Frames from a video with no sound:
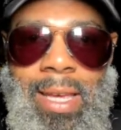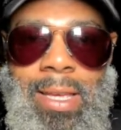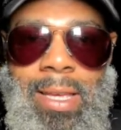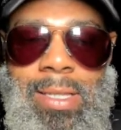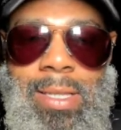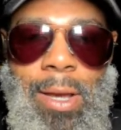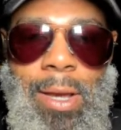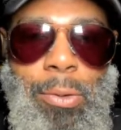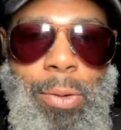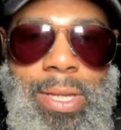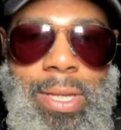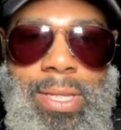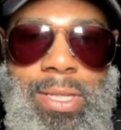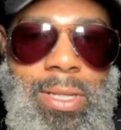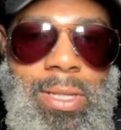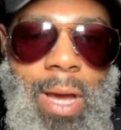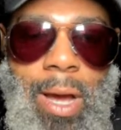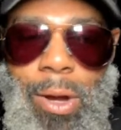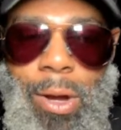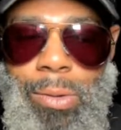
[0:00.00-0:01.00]
So it's
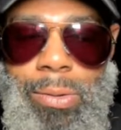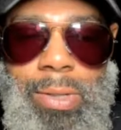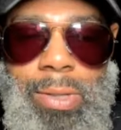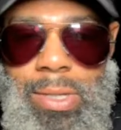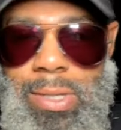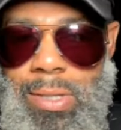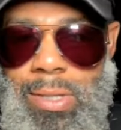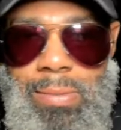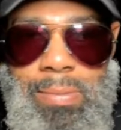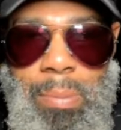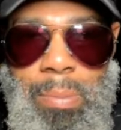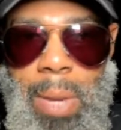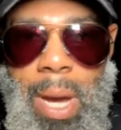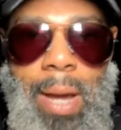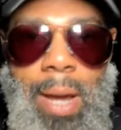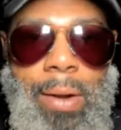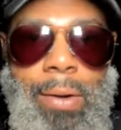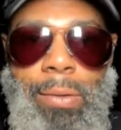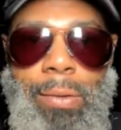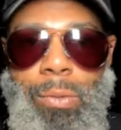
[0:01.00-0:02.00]
just all this
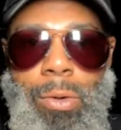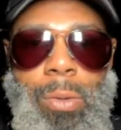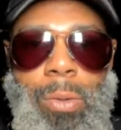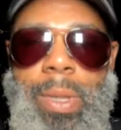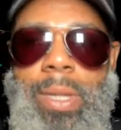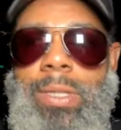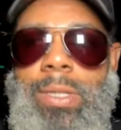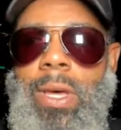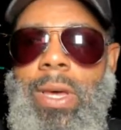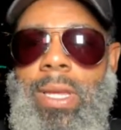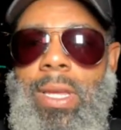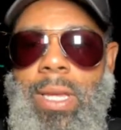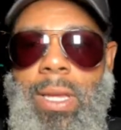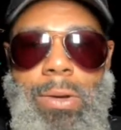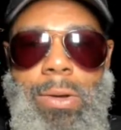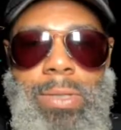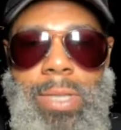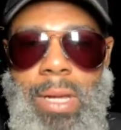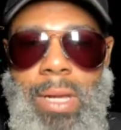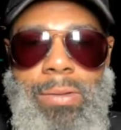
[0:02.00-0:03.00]
modern woman type
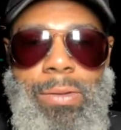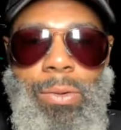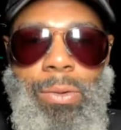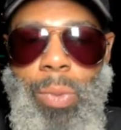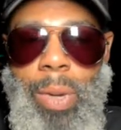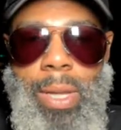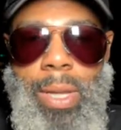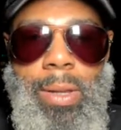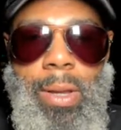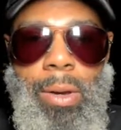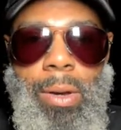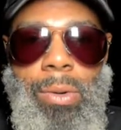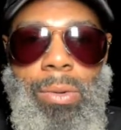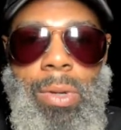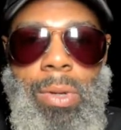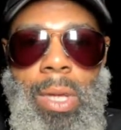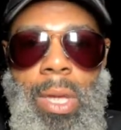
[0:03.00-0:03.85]
goes out the window.